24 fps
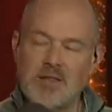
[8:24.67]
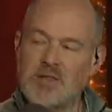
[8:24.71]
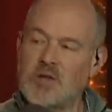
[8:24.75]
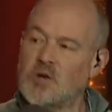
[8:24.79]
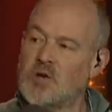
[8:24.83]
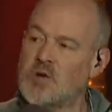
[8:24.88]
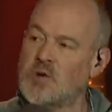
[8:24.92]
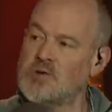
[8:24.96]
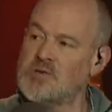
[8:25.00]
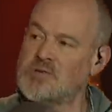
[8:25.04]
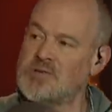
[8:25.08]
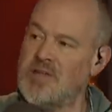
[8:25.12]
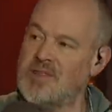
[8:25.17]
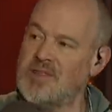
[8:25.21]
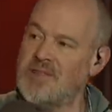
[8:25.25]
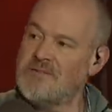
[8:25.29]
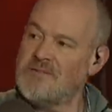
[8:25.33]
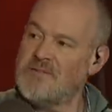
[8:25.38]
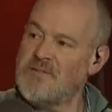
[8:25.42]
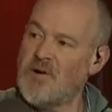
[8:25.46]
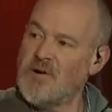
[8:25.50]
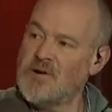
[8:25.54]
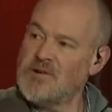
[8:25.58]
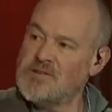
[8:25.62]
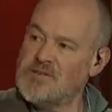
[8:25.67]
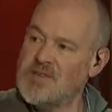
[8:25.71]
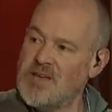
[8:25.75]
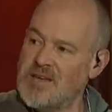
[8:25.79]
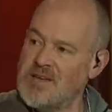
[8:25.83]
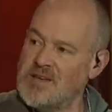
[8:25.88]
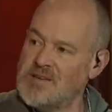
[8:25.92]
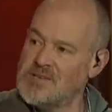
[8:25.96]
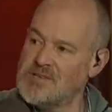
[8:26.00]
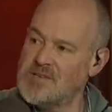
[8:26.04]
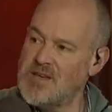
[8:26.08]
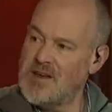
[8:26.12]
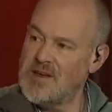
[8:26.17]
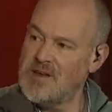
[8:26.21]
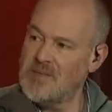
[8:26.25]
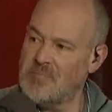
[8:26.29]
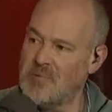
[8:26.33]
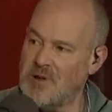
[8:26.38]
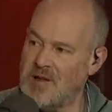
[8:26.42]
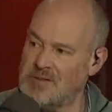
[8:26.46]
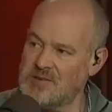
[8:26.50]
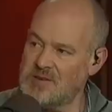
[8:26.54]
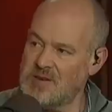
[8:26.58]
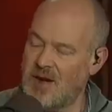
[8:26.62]
and look who said the first thing he said in a
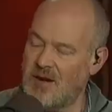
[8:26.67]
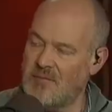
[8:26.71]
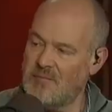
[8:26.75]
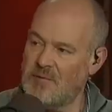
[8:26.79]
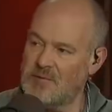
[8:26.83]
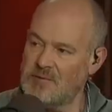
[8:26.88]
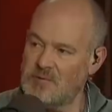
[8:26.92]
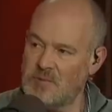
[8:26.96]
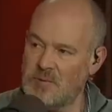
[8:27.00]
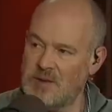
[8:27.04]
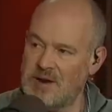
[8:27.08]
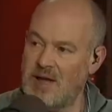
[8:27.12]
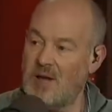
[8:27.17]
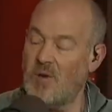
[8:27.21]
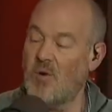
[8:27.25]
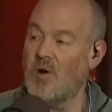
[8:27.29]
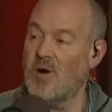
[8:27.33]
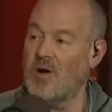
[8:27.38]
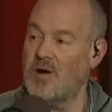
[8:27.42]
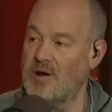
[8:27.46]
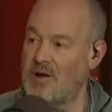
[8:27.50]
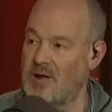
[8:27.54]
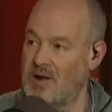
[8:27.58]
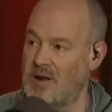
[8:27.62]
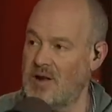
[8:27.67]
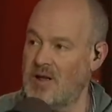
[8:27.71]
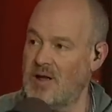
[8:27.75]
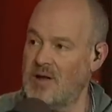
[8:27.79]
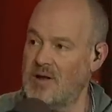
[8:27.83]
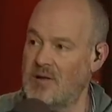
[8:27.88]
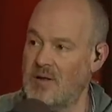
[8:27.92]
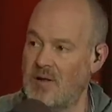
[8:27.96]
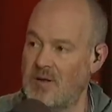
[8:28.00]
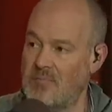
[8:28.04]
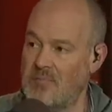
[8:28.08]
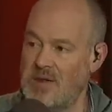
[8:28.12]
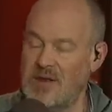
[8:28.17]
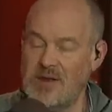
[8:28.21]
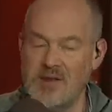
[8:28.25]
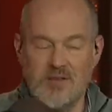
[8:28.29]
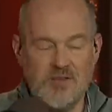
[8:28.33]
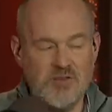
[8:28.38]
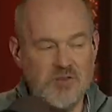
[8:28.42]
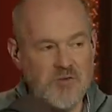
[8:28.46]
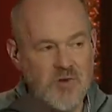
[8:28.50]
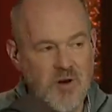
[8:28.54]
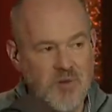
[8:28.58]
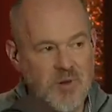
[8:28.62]
press conference when, or in, in, in a media
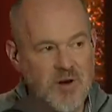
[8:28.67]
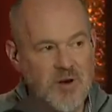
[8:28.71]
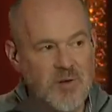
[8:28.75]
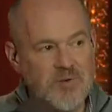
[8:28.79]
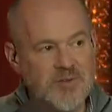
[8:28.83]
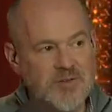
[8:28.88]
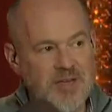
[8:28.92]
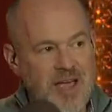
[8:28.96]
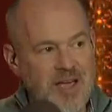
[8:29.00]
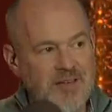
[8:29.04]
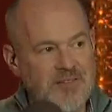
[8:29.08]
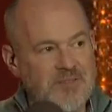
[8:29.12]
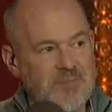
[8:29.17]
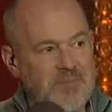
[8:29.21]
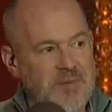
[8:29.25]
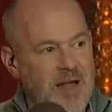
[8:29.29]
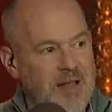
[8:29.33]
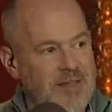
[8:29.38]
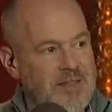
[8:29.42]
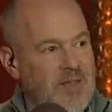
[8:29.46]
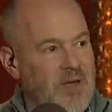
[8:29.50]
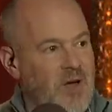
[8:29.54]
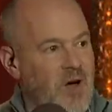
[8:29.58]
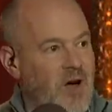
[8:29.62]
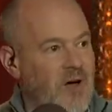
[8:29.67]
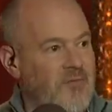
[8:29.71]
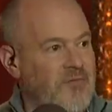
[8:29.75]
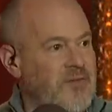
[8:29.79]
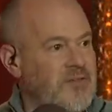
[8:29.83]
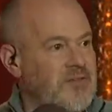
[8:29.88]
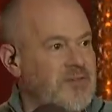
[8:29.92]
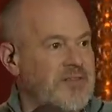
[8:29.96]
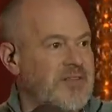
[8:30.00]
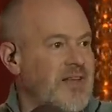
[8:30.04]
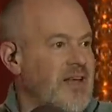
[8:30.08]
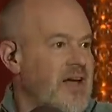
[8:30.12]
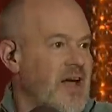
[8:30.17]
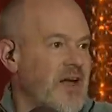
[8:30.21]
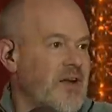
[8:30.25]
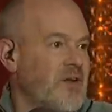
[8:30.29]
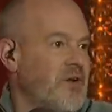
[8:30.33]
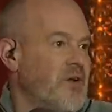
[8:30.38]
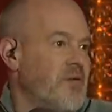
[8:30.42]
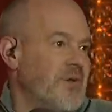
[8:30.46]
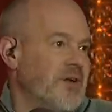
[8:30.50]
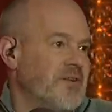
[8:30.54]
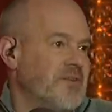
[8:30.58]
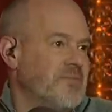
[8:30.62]
scrum when he was asked about the office. He's like, I
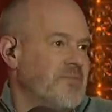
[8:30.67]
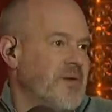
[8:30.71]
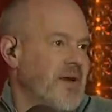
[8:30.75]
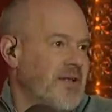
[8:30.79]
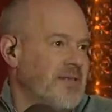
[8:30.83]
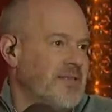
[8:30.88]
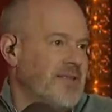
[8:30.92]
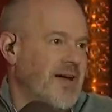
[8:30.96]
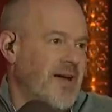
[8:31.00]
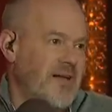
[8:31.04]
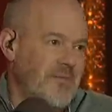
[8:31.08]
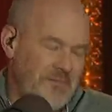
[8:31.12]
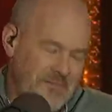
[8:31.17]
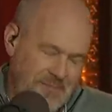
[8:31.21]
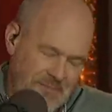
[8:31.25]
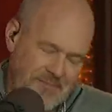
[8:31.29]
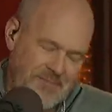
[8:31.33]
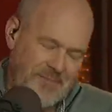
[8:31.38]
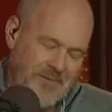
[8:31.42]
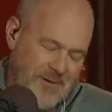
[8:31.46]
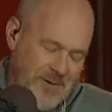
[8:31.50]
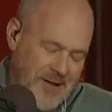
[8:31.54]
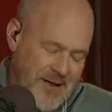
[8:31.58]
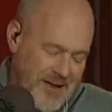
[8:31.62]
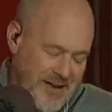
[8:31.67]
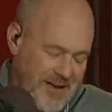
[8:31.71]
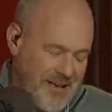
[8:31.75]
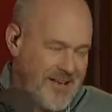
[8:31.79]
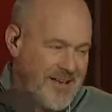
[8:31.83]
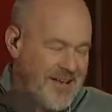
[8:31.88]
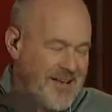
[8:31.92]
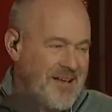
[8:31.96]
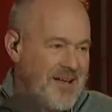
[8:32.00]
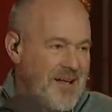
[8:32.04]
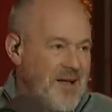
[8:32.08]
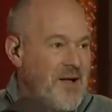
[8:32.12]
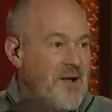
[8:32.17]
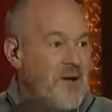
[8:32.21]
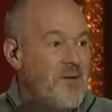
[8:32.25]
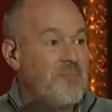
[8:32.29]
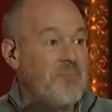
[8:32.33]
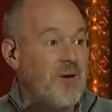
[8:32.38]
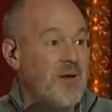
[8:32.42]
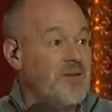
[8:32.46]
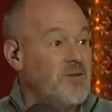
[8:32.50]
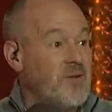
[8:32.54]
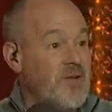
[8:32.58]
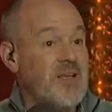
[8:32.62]
don't know much about that. Okay.
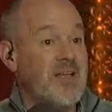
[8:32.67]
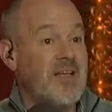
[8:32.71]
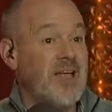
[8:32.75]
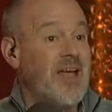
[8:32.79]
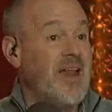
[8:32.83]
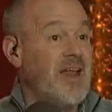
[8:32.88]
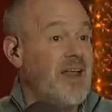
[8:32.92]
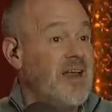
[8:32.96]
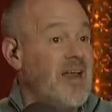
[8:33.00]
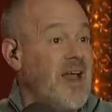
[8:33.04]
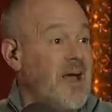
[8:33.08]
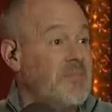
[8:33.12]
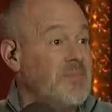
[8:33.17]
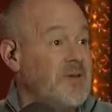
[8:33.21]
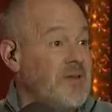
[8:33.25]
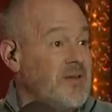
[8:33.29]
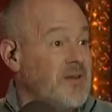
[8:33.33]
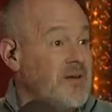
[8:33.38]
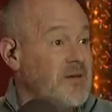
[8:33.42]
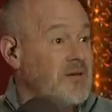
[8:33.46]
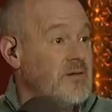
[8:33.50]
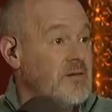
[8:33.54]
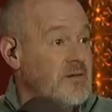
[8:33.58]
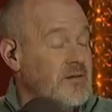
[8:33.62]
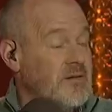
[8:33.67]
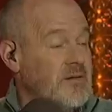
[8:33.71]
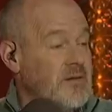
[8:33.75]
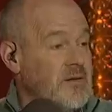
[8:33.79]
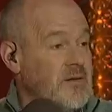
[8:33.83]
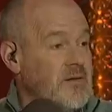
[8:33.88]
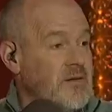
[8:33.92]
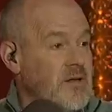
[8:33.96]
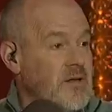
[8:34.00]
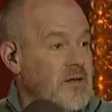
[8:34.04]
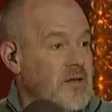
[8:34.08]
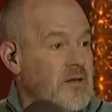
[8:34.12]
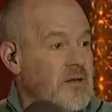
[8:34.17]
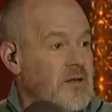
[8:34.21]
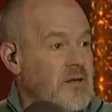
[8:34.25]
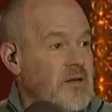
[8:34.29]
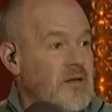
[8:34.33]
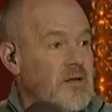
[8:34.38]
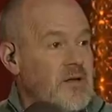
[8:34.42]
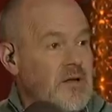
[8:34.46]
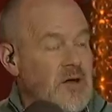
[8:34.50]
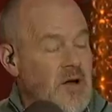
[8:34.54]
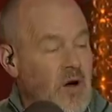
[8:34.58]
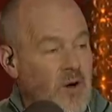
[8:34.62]
But it ain't happening here.
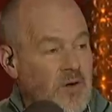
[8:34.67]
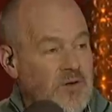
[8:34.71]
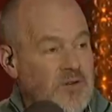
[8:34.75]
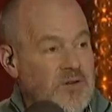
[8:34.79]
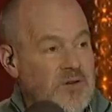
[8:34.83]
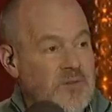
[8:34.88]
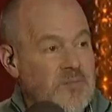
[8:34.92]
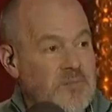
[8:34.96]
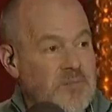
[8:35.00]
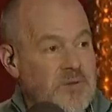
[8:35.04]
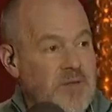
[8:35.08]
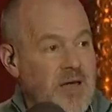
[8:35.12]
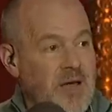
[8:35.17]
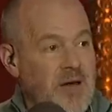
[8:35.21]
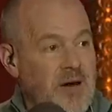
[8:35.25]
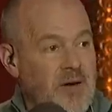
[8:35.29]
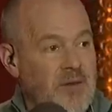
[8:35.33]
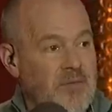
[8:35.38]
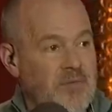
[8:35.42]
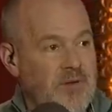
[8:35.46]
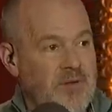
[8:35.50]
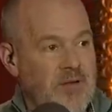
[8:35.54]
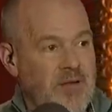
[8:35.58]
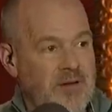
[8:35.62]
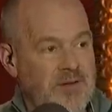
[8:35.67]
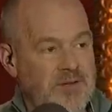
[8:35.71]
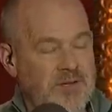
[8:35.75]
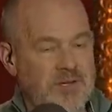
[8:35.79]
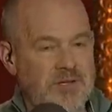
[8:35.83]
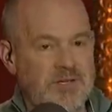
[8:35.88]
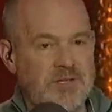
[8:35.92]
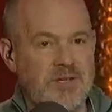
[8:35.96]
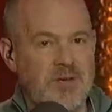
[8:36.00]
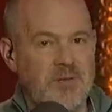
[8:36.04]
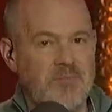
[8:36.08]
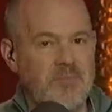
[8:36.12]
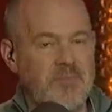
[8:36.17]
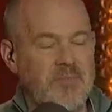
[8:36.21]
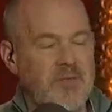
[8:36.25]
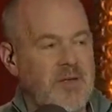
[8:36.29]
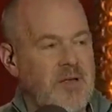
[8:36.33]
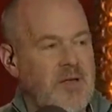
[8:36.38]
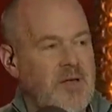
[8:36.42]
Coach player relationship.